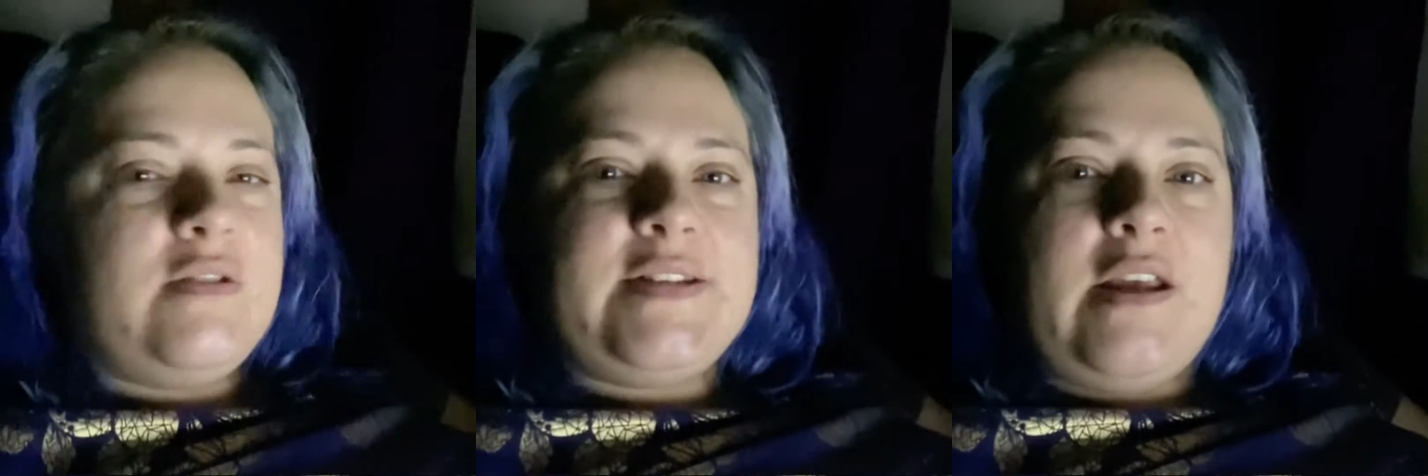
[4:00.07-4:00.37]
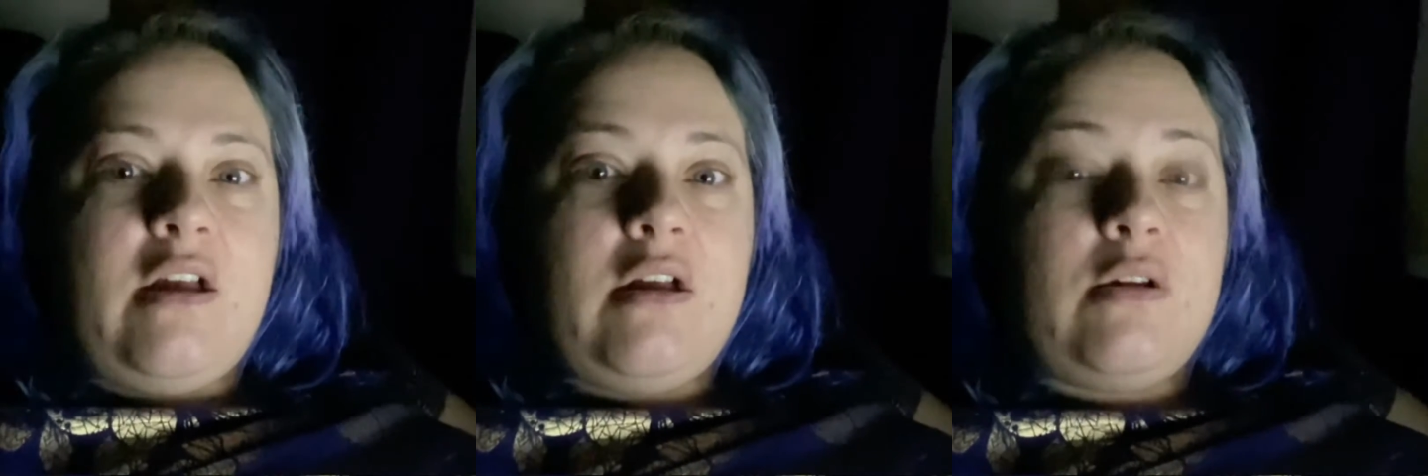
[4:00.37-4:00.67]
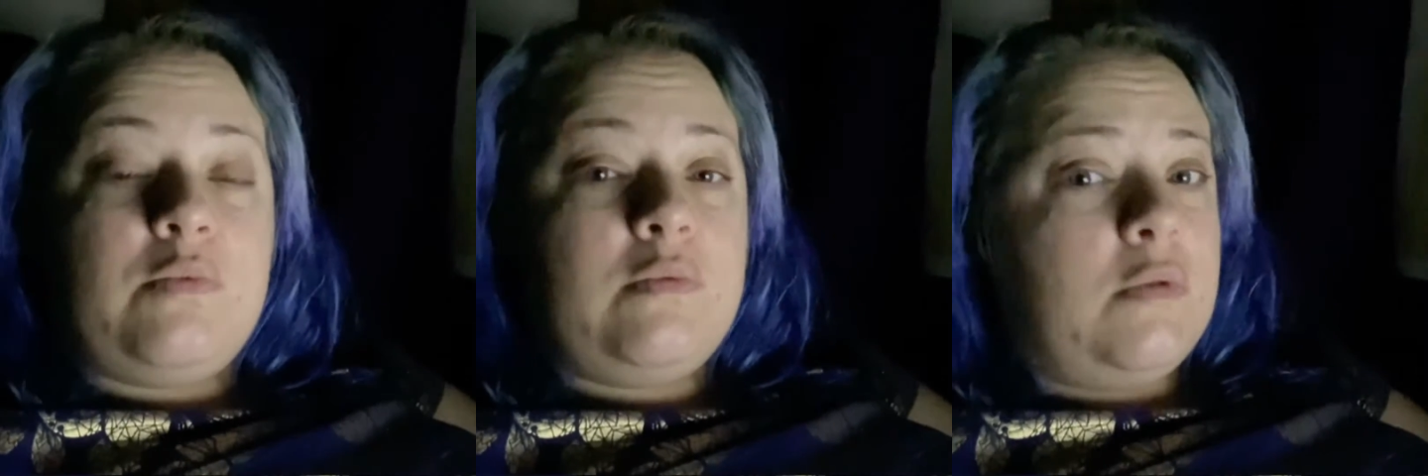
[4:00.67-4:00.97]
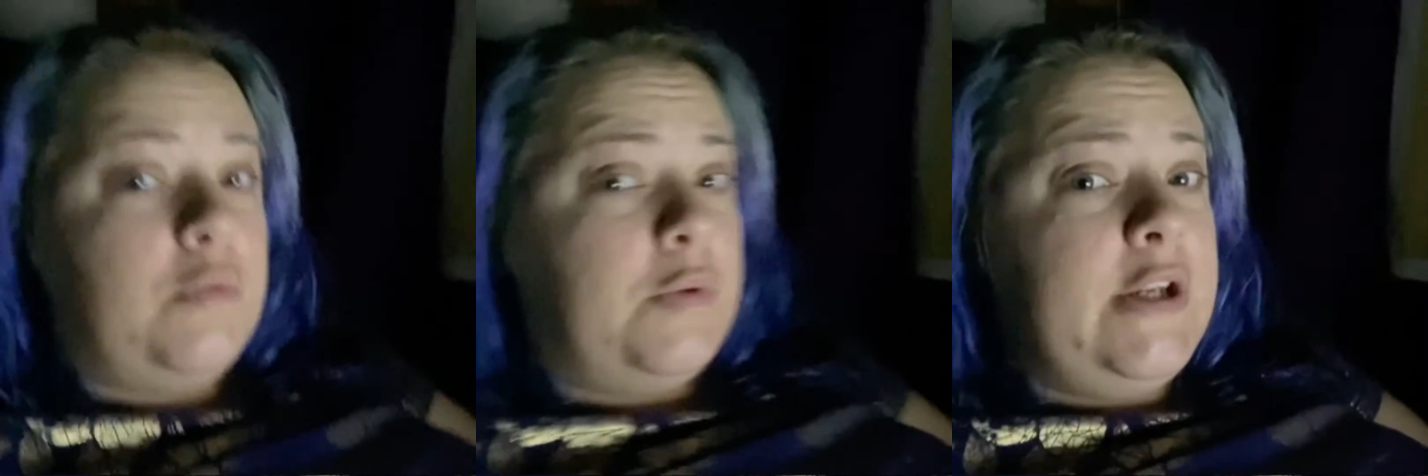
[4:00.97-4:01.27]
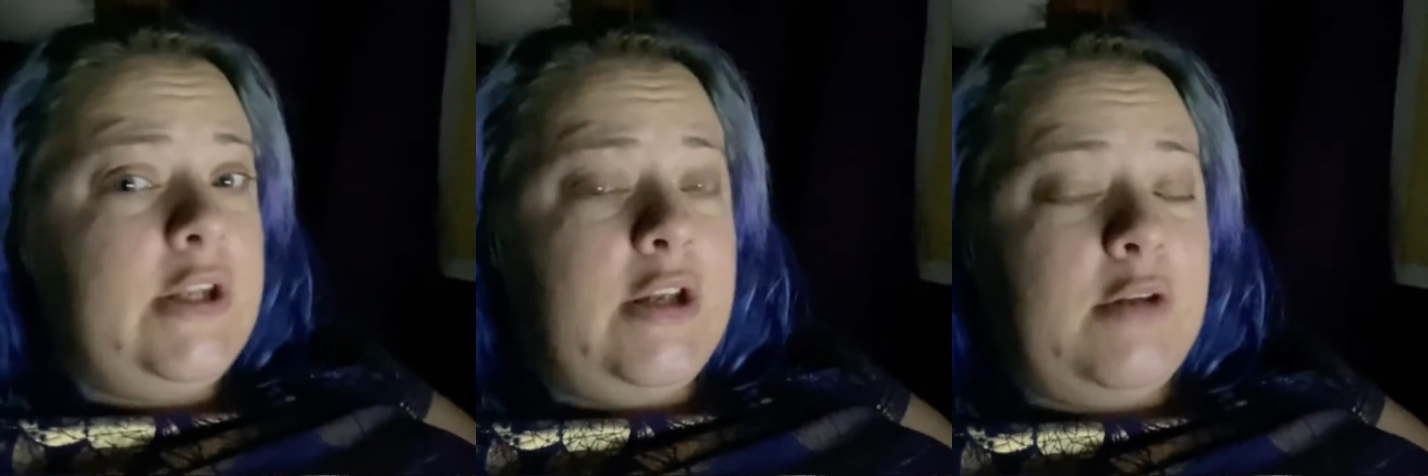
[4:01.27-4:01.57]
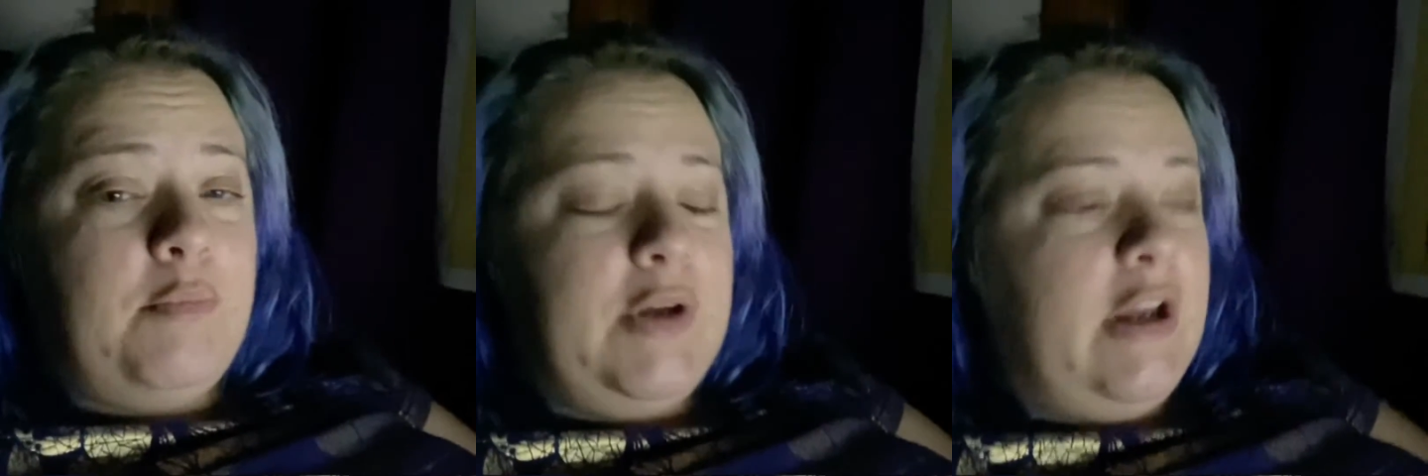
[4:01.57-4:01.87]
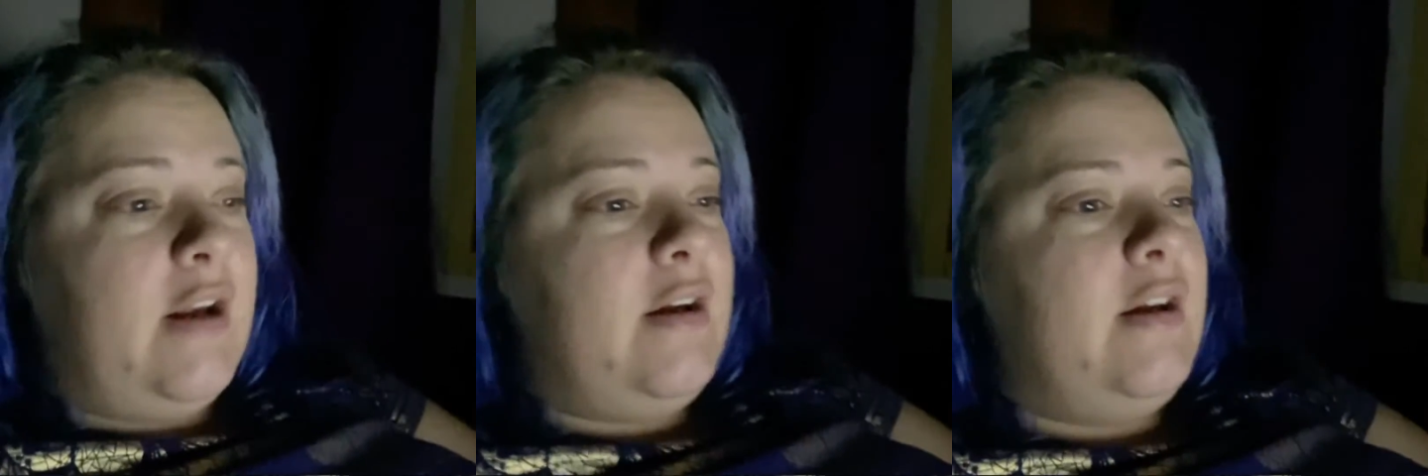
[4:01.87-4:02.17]
a really good
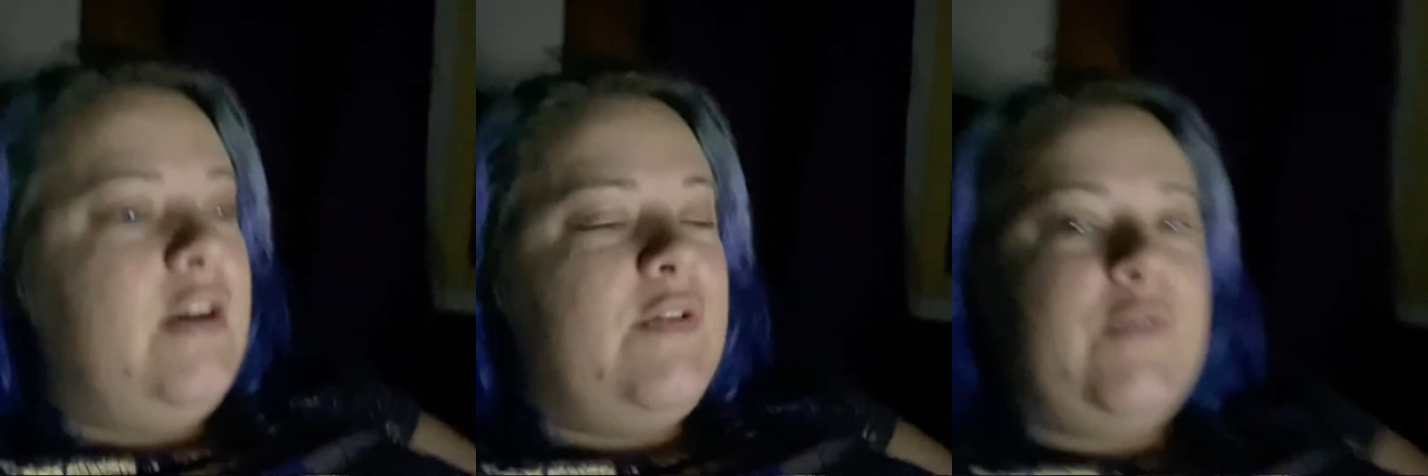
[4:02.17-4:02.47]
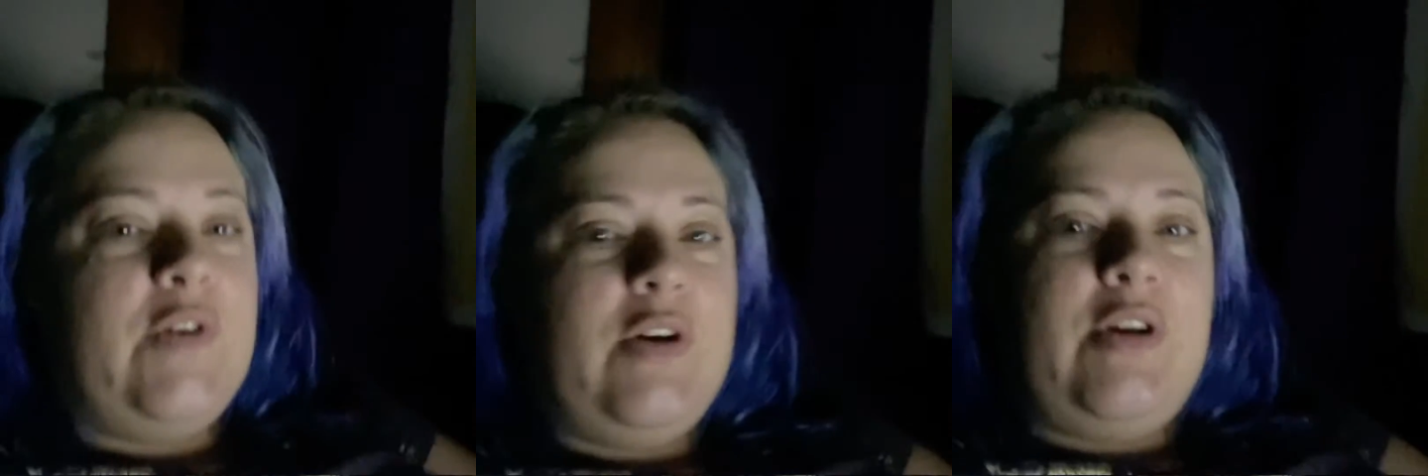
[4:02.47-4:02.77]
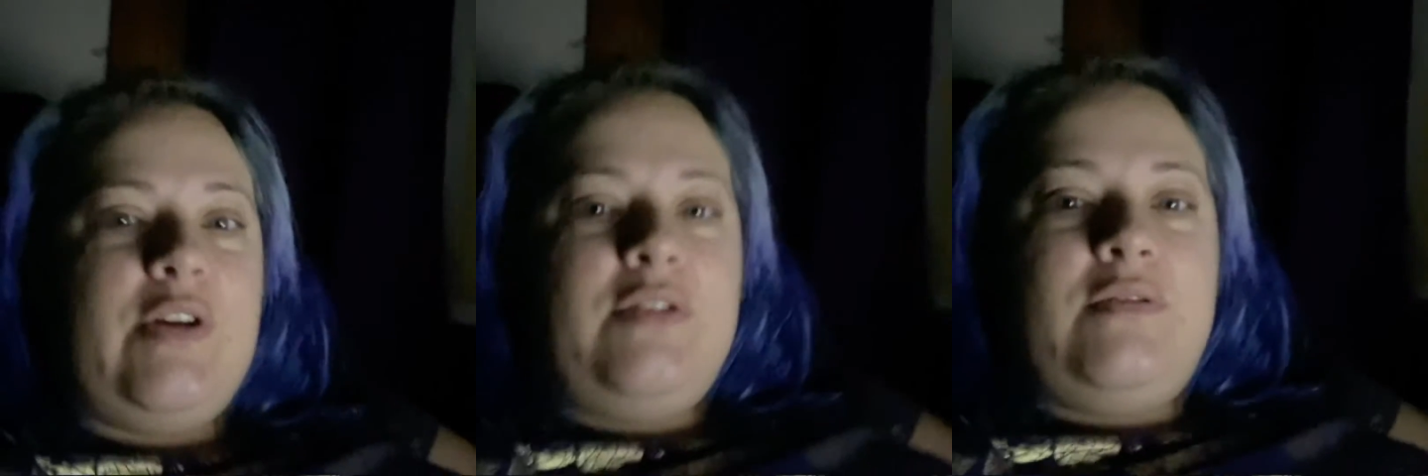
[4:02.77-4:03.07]
book for